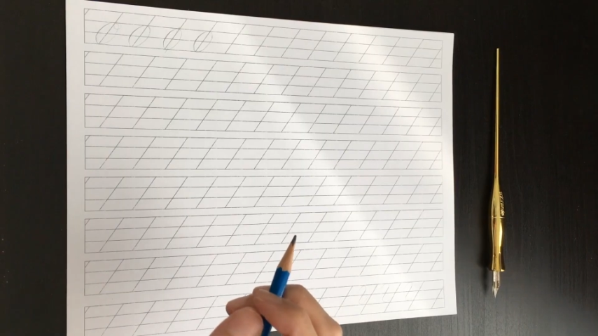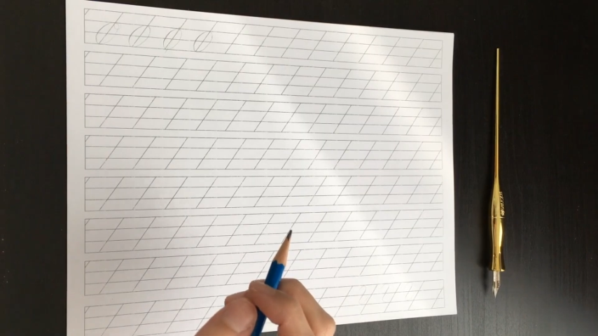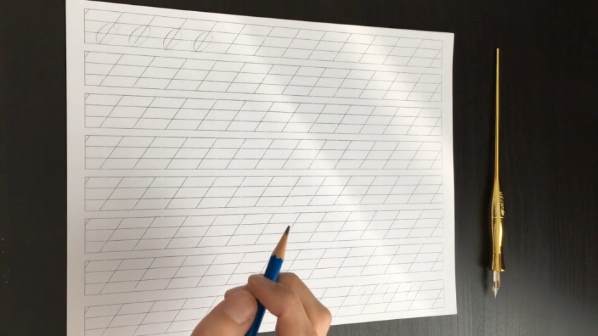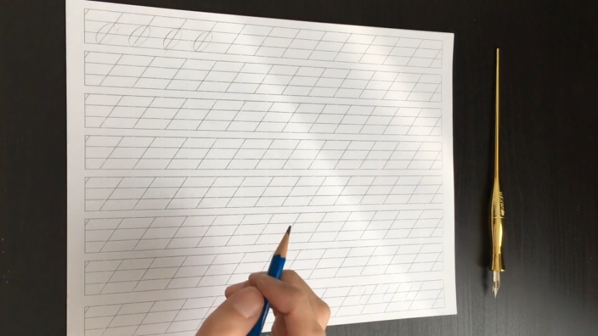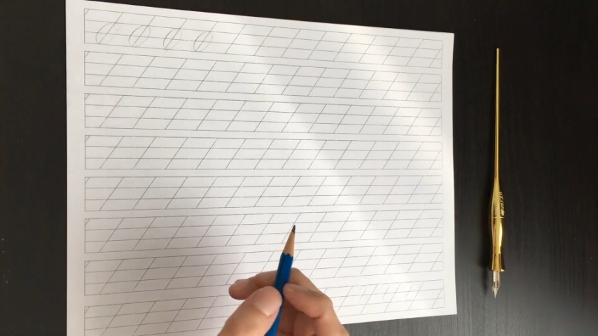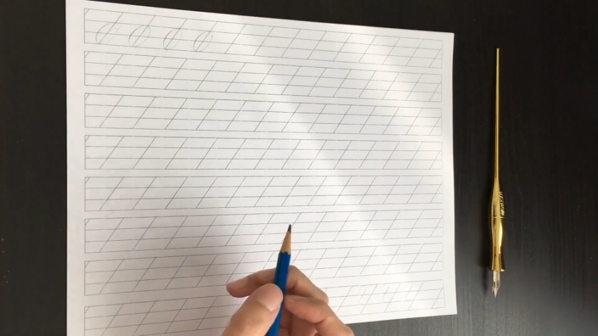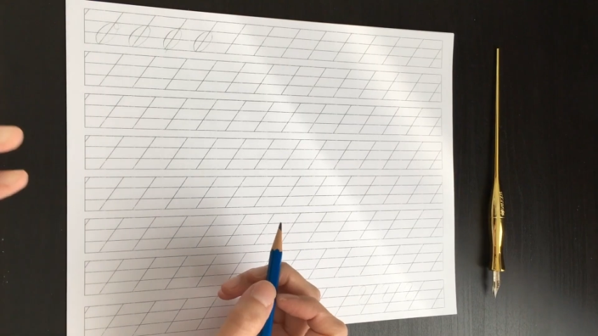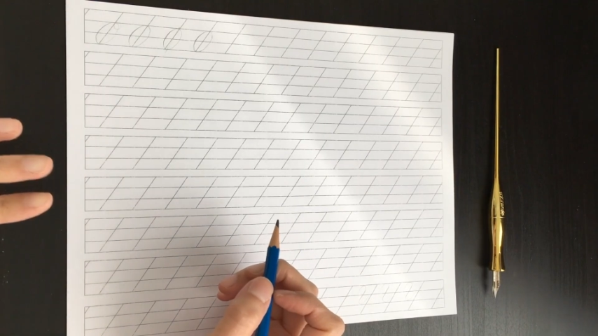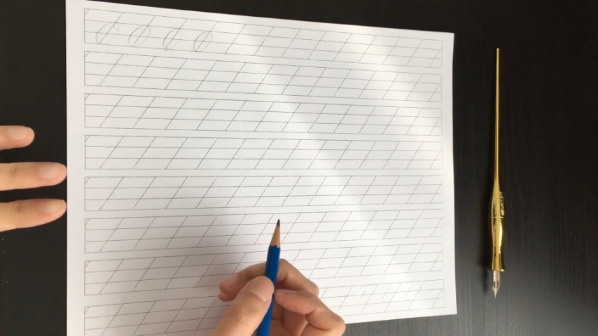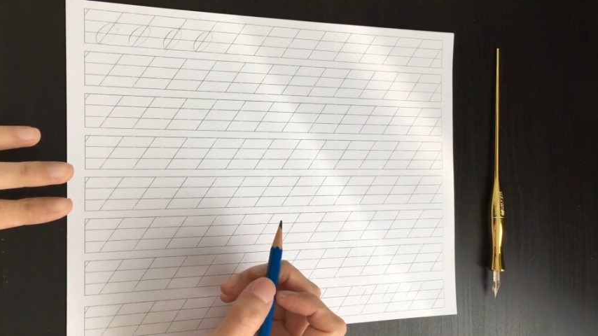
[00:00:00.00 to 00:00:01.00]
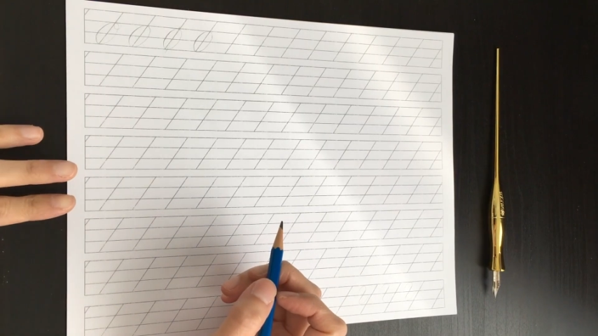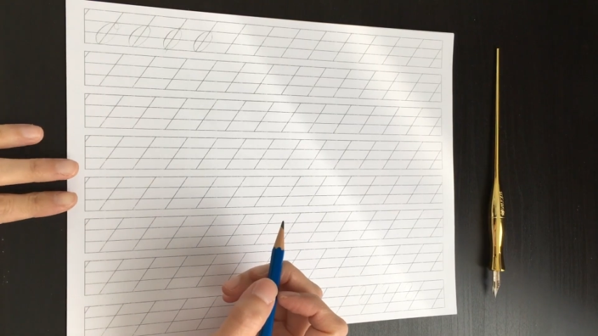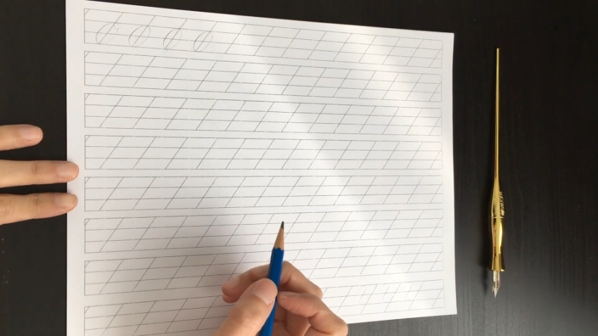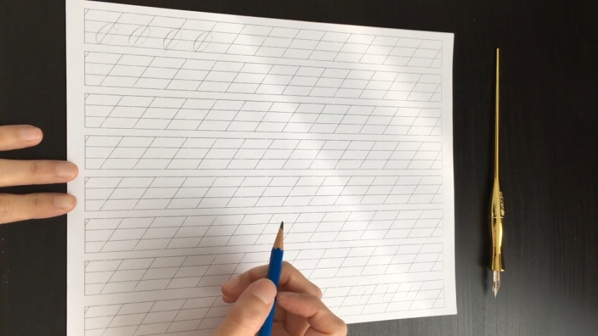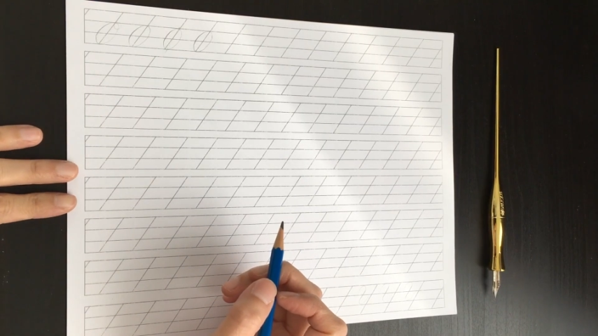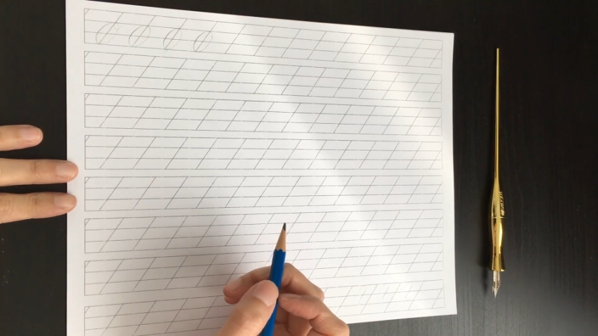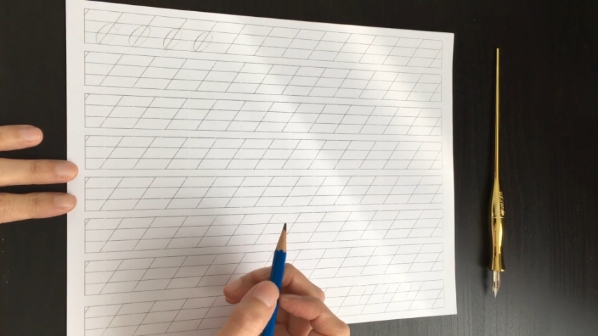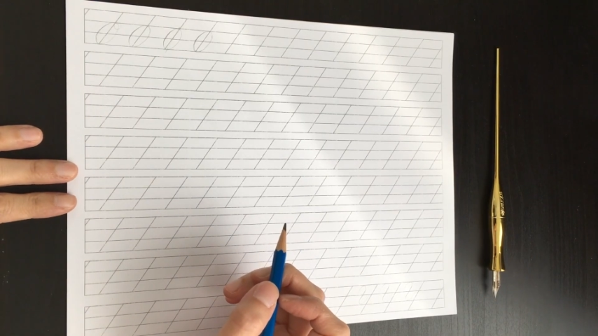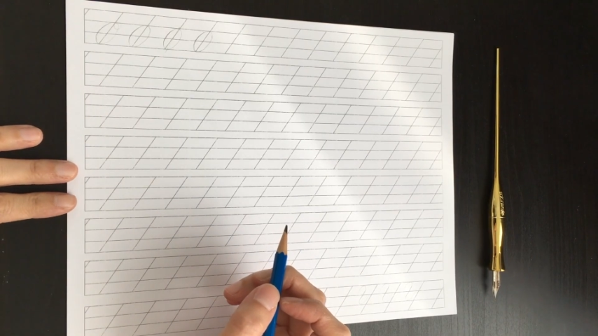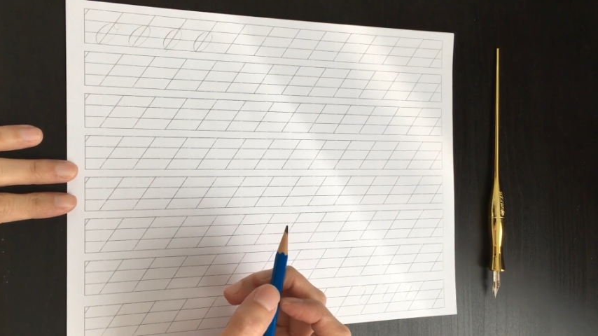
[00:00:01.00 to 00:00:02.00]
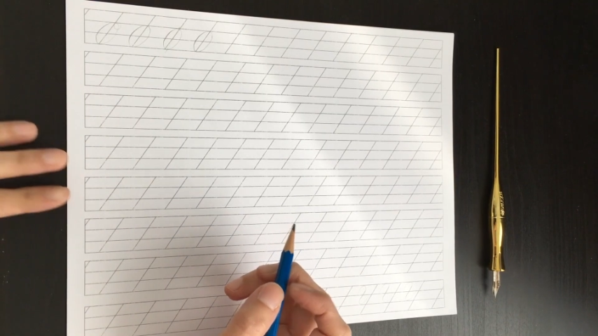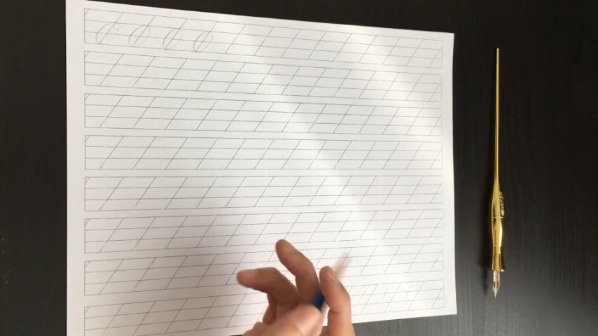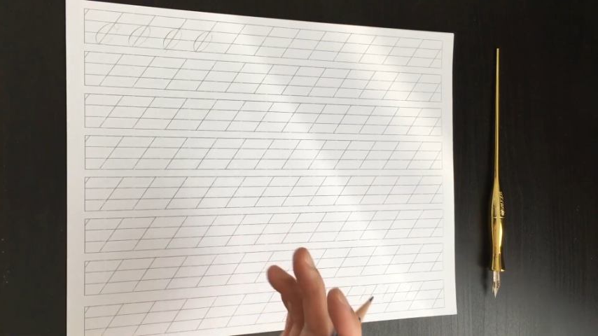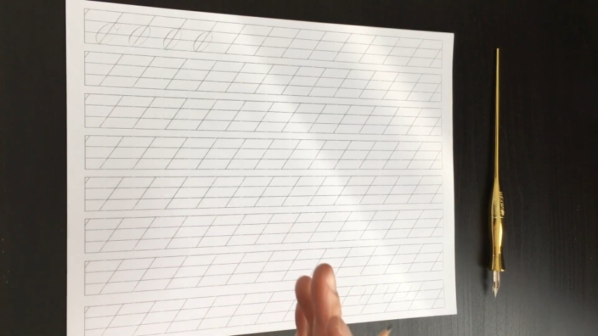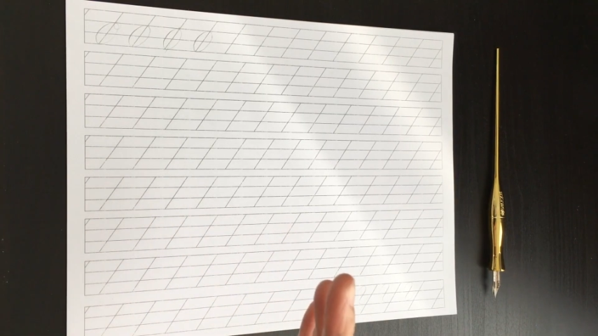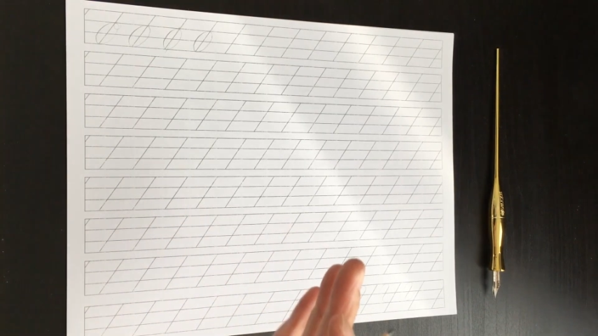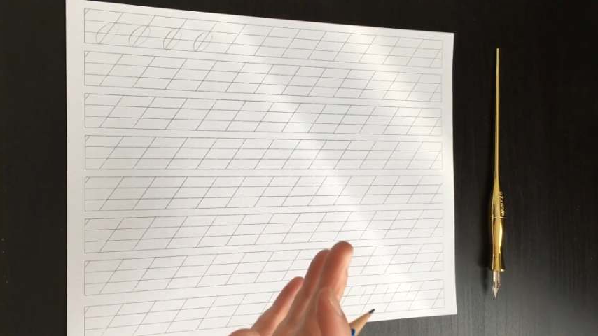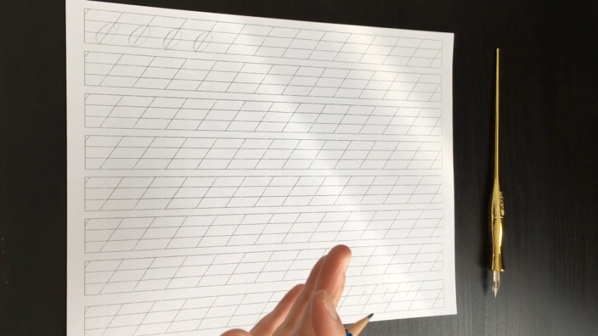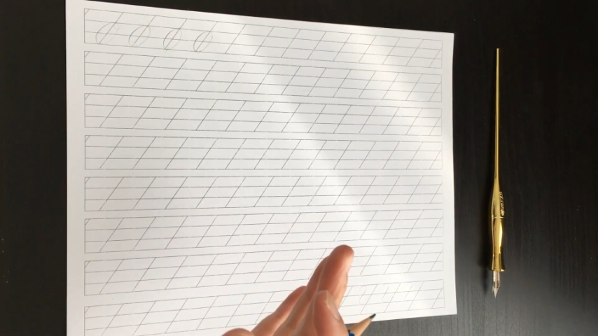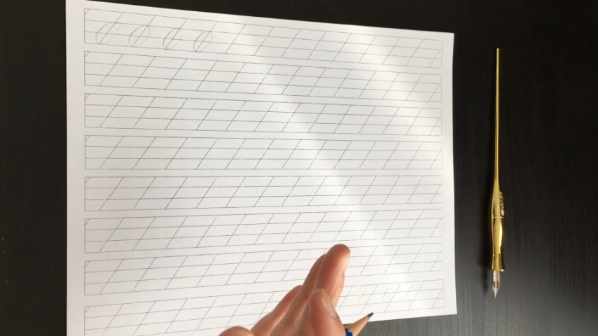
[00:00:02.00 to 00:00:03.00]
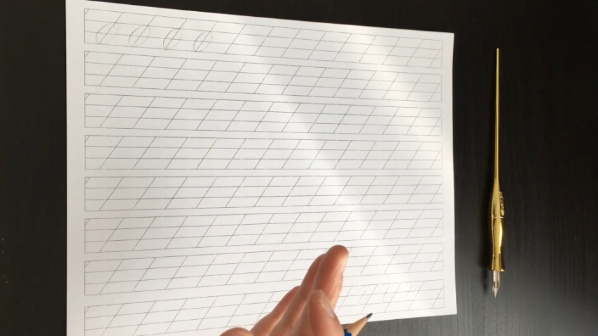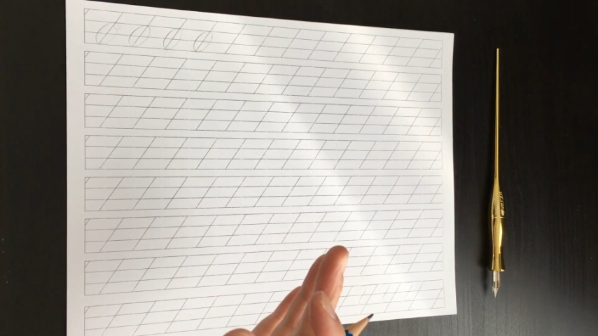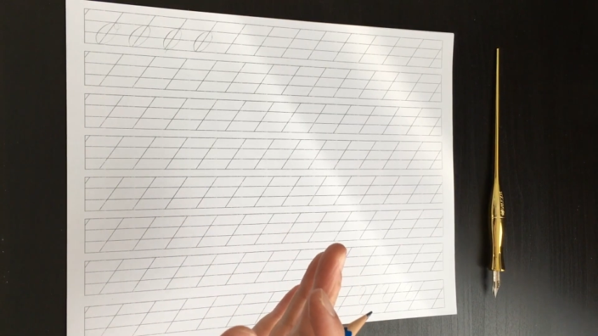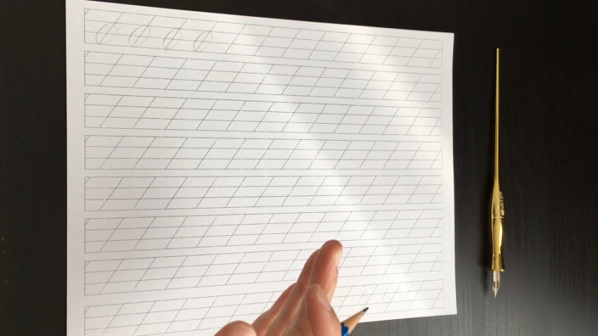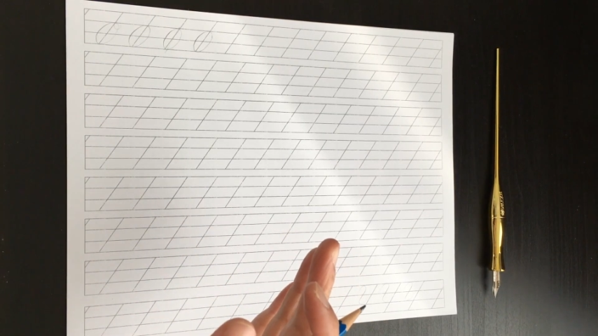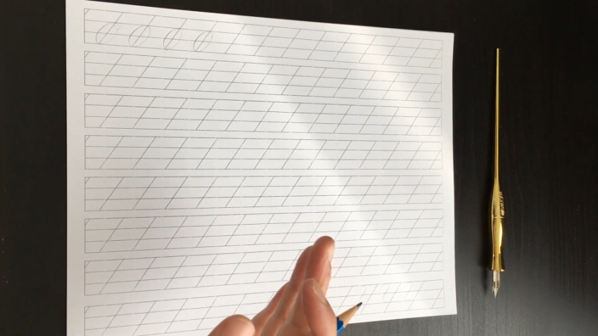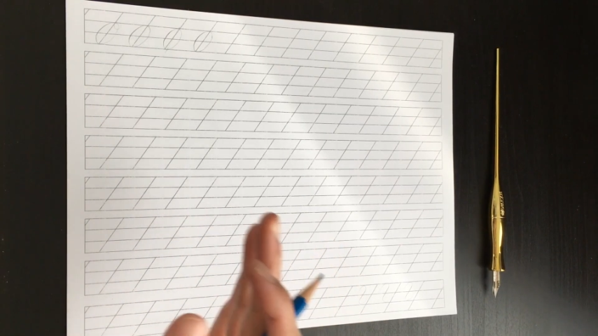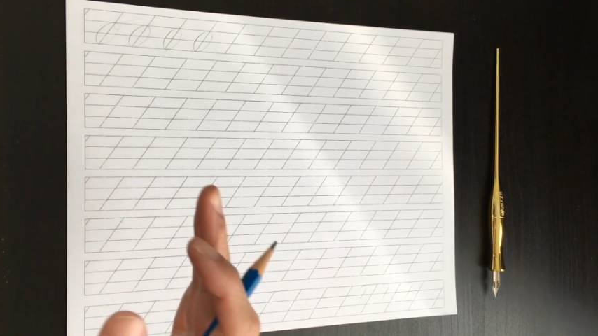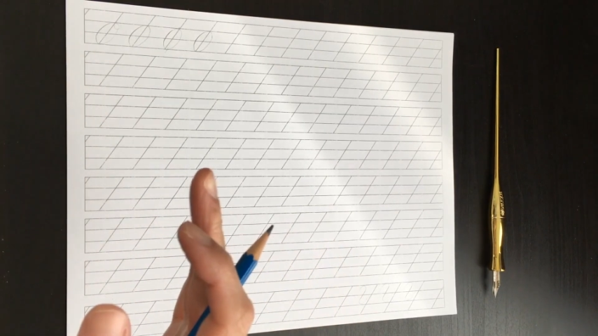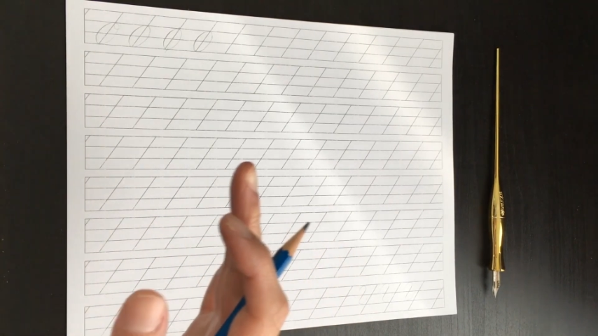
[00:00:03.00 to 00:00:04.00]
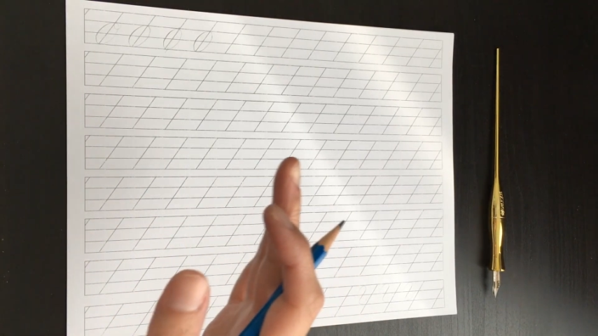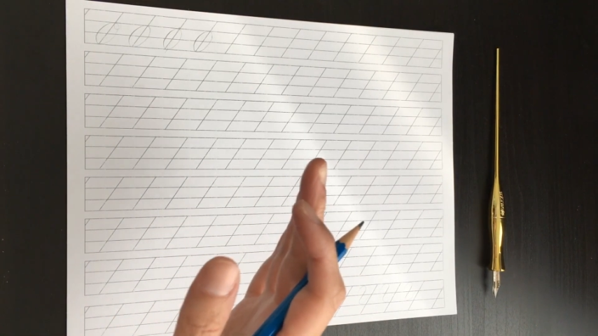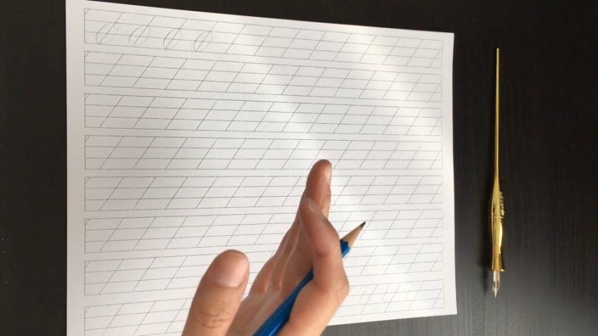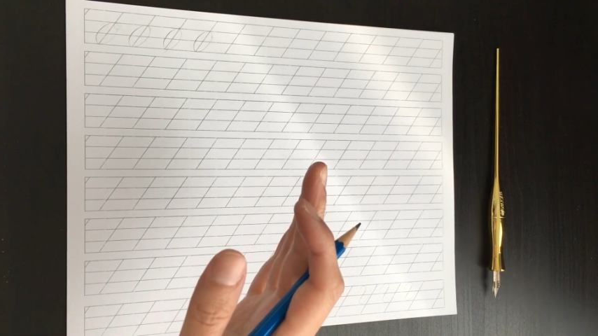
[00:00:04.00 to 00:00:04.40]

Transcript: No face is visible, so there are no lips to read.